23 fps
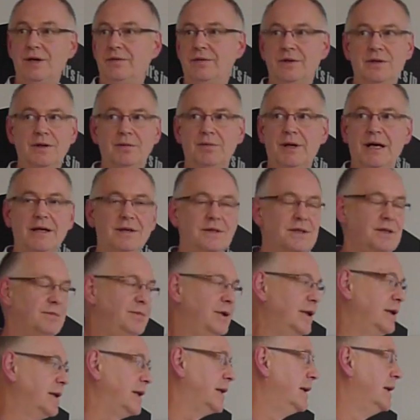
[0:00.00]
even in the power
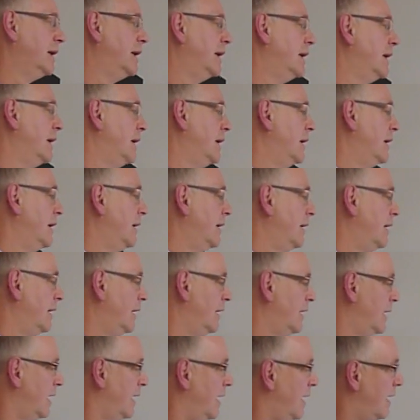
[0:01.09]
supply.
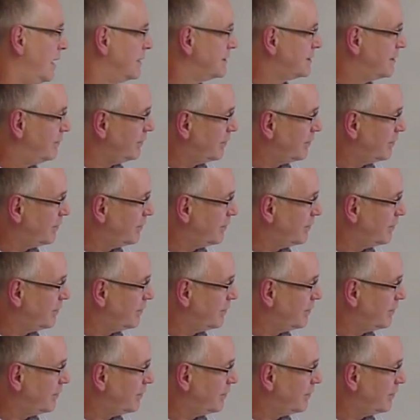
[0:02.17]
So